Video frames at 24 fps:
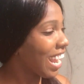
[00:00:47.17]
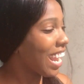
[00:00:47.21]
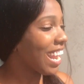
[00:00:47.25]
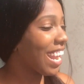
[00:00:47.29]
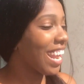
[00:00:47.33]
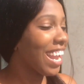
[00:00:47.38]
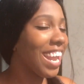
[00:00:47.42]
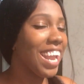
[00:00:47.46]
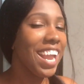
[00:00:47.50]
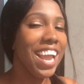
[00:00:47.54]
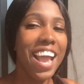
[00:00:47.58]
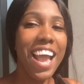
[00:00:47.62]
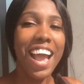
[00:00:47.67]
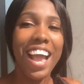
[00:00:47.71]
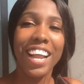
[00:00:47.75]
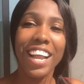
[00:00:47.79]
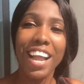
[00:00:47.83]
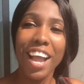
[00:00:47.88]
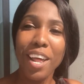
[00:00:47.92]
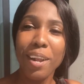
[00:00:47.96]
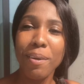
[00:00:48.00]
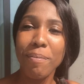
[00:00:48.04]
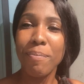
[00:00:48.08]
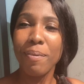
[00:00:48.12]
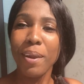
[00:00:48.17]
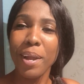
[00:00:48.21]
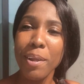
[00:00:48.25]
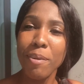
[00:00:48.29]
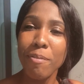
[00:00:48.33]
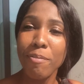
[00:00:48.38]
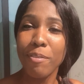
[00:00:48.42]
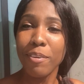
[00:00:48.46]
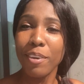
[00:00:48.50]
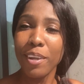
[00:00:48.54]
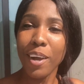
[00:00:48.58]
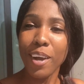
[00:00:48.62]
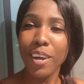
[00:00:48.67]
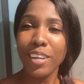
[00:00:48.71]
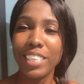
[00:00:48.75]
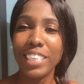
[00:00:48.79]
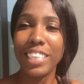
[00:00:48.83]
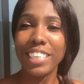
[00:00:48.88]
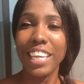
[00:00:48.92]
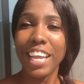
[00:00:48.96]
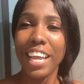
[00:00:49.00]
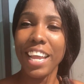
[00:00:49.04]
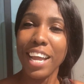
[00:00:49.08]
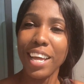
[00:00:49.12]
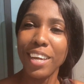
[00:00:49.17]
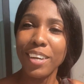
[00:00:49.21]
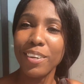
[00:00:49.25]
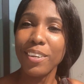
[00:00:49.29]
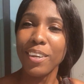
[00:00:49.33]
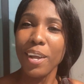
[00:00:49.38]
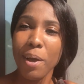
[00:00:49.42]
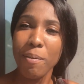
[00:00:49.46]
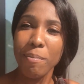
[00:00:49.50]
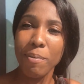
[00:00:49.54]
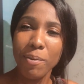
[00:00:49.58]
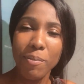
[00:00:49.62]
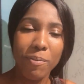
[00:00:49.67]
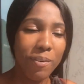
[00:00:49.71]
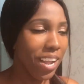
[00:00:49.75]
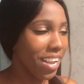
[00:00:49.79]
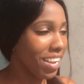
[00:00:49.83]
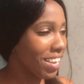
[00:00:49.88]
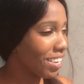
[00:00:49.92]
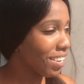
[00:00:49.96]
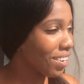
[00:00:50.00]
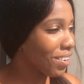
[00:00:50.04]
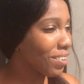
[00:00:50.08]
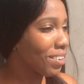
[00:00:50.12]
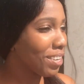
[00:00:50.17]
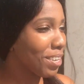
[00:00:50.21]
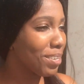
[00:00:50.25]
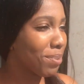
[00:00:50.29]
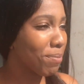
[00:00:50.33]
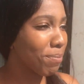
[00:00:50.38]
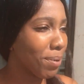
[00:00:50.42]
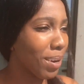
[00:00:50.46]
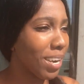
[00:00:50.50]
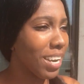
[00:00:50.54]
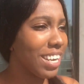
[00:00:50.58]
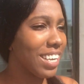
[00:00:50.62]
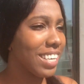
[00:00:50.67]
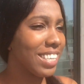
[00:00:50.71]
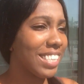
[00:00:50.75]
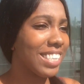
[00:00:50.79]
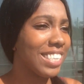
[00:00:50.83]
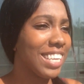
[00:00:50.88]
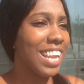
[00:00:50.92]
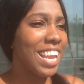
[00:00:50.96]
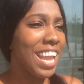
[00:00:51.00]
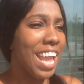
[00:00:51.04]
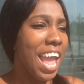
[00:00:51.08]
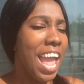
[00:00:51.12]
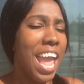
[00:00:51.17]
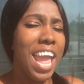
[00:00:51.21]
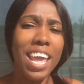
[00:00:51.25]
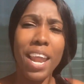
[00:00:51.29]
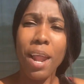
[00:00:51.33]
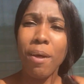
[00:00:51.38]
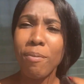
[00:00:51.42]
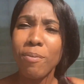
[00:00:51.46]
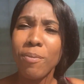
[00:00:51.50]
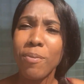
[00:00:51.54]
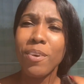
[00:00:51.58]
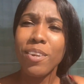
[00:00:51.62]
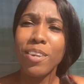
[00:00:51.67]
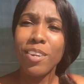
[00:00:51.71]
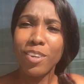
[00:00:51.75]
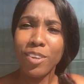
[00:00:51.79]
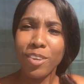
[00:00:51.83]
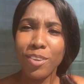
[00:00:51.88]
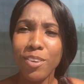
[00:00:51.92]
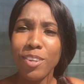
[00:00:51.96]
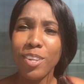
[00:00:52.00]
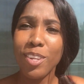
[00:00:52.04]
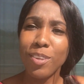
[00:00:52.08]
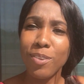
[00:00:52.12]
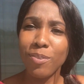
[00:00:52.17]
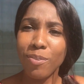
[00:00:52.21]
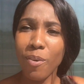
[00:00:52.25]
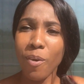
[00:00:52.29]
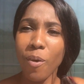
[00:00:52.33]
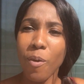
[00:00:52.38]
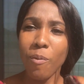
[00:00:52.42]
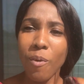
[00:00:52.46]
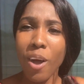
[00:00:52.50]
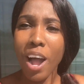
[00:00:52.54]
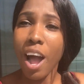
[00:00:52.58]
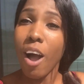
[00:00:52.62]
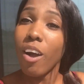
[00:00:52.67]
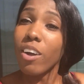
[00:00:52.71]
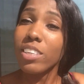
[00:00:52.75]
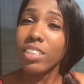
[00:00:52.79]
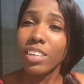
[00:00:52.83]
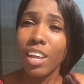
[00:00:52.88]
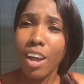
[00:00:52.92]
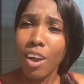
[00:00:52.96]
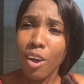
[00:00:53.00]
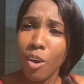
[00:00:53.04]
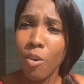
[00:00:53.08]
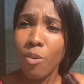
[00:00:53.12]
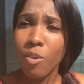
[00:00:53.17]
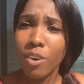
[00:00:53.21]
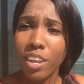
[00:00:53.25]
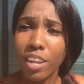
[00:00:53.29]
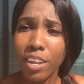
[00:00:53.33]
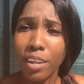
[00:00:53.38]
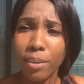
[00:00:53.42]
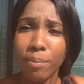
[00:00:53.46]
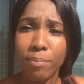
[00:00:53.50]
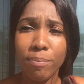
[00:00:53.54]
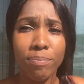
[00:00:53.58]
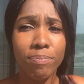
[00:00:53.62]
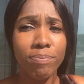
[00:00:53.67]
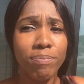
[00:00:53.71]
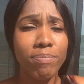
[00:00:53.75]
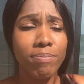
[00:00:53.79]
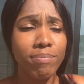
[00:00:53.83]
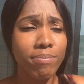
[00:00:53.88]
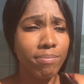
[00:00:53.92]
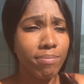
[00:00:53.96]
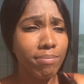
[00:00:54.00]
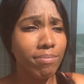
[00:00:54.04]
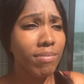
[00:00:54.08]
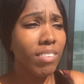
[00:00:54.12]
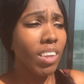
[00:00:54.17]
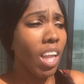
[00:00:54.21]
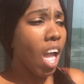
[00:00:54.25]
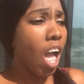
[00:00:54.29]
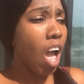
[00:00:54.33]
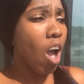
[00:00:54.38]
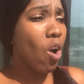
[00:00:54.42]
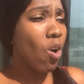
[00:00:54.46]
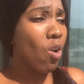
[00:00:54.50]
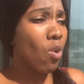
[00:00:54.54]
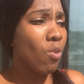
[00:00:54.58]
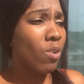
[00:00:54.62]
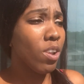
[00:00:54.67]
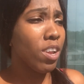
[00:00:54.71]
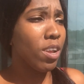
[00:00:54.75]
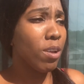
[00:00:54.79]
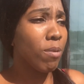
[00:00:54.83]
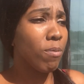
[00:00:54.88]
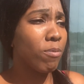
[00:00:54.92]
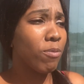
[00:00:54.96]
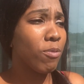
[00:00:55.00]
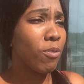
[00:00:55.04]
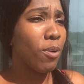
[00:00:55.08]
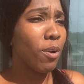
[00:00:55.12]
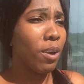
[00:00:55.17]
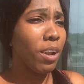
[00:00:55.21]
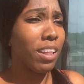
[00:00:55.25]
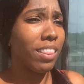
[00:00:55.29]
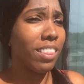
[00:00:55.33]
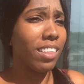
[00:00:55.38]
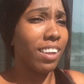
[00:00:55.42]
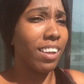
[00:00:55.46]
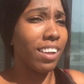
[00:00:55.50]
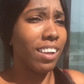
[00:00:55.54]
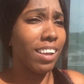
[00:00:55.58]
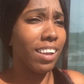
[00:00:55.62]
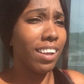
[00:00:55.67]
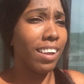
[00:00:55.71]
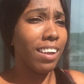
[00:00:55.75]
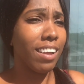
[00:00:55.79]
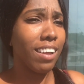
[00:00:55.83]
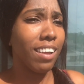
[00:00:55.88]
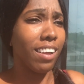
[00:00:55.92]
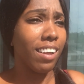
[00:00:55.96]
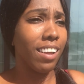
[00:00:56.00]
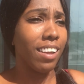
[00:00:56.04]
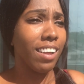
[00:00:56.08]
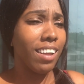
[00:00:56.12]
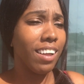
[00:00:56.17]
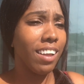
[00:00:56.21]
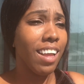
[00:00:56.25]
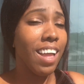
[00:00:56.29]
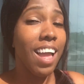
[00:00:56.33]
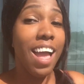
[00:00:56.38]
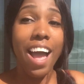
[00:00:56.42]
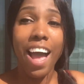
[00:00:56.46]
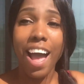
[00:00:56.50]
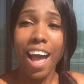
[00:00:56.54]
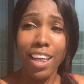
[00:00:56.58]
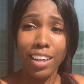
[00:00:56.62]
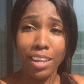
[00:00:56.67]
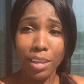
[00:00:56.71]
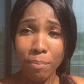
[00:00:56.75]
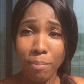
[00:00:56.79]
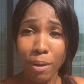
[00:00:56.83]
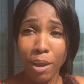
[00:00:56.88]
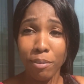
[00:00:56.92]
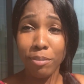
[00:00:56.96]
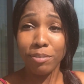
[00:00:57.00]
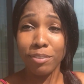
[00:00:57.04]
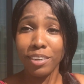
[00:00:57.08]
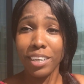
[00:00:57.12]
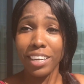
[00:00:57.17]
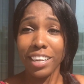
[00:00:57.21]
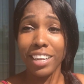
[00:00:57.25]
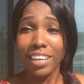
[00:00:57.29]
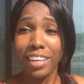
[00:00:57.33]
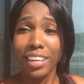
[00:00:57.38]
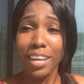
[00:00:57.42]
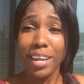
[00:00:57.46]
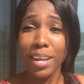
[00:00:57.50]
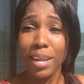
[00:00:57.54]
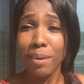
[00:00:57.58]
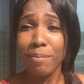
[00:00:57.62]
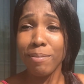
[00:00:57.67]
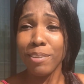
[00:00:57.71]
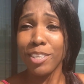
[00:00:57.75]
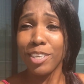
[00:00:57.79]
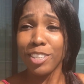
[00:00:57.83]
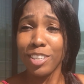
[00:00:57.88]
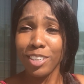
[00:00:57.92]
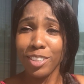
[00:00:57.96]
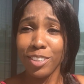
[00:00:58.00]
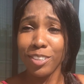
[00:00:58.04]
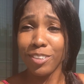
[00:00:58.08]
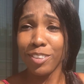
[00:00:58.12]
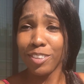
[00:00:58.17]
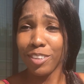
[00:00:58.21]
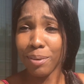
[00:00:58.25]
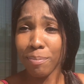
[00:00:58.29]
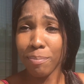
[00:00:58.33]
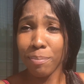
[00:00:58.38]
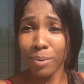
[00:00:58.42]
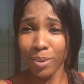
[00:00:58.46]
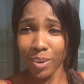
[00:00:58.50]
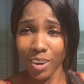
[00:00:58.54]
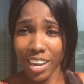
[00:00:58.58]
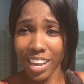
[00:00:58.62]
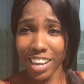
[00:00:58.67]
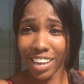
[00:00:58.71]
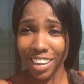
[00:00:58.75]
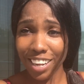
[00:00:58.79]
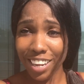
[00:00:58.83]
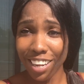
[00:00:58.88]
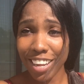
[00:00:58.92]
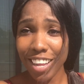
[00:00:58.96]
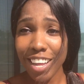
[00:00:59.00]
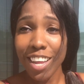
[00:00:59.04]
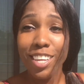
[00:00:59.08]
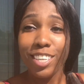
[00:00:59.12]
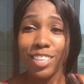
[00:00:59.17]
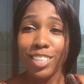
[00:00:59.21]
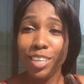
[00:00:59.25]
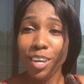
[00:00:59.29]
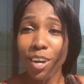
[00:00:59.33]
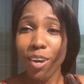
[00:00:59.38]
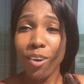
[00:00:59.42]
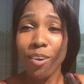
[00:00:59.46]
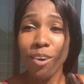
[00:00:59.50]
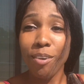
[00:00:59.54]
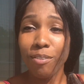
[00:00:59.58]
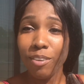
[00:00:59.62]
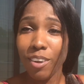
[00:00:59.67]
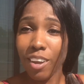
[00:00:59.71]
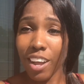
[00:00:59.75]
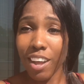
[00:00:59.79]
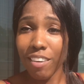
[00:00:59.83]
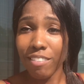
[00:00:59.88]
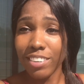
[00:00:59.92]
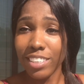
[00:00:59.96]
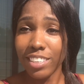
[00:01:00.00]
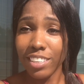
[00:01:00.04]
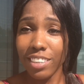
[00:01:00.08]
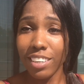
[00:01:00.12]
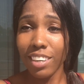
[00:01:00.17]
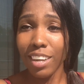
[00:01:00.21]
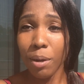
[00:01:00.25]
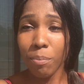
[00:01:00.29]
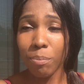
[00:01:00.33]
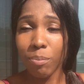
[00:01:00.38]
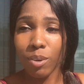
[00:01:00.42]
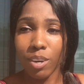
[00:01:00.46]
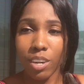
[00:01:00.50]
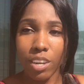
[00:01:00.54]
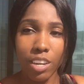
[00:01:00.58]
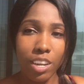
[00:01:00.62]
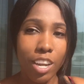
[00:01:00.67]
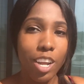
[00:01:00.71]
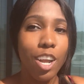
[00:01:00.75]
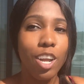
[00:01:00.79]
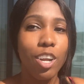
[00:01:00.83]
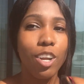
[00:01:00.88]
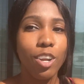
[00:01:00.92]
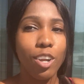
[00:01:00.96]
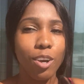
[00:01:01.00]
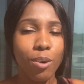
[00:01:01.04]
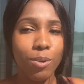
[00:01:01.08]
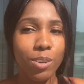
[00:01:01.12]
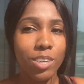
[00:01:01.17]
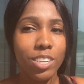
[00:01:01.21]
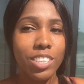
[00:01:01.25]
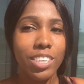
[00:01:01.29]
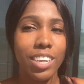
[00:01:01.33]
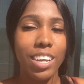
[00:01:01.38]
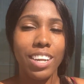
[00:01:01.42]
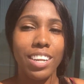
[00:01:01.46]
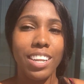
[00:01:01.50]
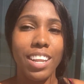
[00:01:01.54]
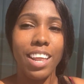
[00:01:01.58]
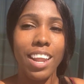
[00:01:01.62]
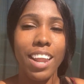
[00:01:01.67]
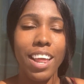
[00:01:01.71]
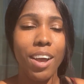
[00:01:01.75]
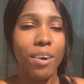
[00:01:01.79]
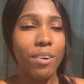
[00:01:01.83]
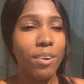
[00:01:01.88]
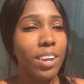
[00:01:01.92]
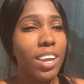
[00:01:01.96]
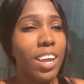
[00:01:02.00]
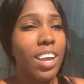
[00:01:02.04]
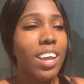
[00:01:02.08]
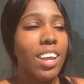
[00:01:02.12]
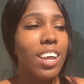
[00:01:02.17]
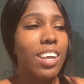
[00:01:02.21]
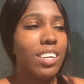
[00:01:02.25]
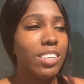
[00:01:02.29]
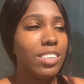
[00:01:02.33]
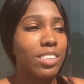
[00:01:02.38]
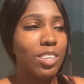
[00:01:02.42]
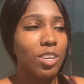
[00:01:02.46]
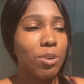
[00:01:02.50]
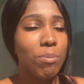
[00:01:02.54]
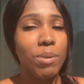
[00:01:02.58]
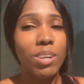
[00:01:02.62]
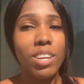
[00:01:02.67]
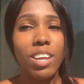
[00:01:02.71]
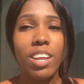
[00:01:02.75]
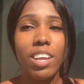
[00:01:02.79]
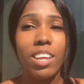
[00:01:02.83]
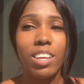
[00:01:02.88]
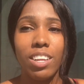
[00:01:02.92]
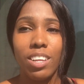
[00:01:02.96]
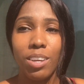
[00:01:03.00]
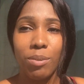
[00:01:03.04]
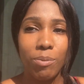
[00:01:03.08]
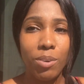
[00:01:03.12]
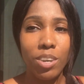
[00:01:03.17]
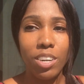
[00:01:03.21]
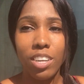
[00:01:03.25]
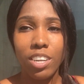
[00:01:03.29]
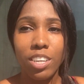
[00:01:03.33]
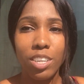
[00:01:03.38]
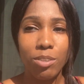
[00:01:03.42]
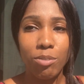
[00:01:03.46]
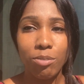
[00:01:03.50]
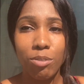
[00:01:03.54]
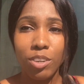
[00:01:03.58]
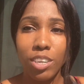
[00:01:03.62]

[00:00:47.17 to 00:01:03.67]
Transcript: and I got a prank for y'all today. I know y'all been waiting on these pranks, and I've been wanting to do this for a while because I owed him for the I let my friend claim the children prank. So if y'all haven't seen that prank, go and check that out. He told me that he let one of his